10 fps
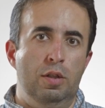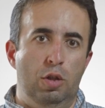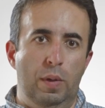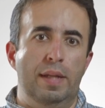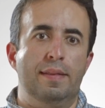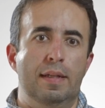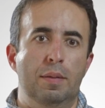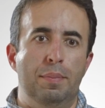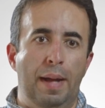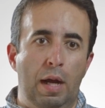The great thing
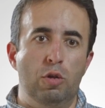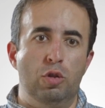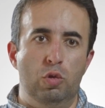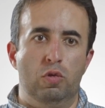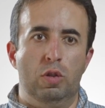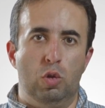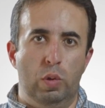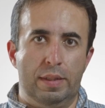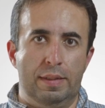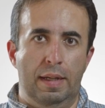about using
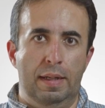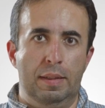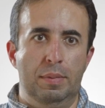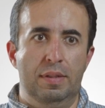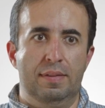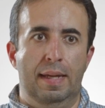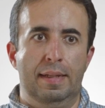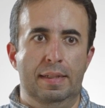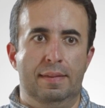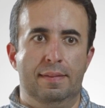QuickTime is
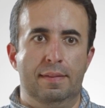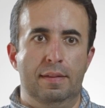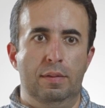that it's